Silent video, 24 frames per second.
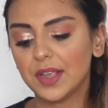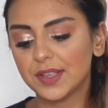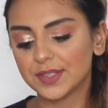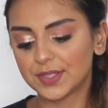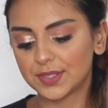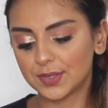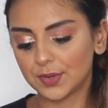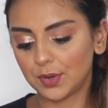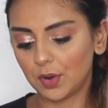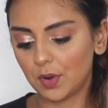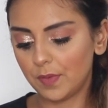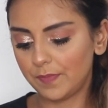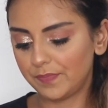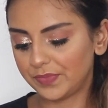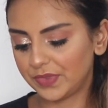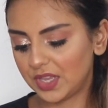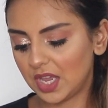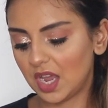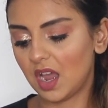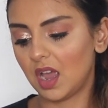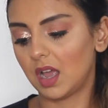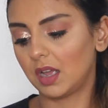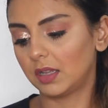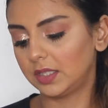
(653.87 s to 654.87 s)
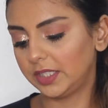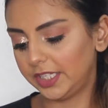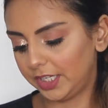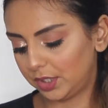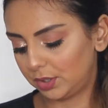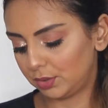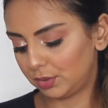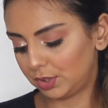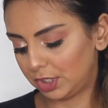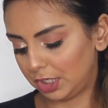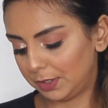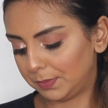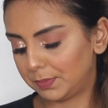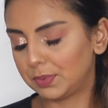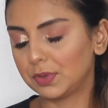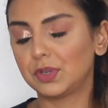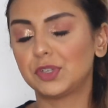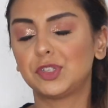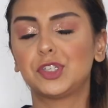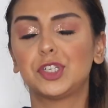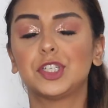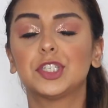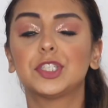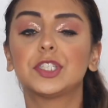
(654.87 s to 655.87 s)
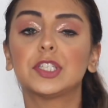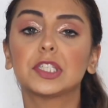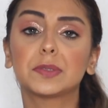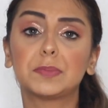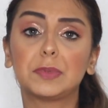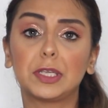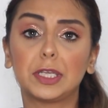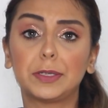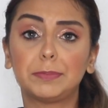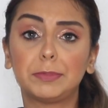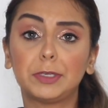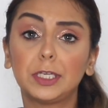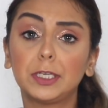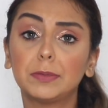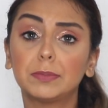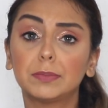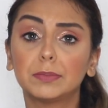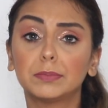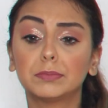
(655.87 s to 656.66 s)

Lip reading: So yeah, need to repurchase this baby.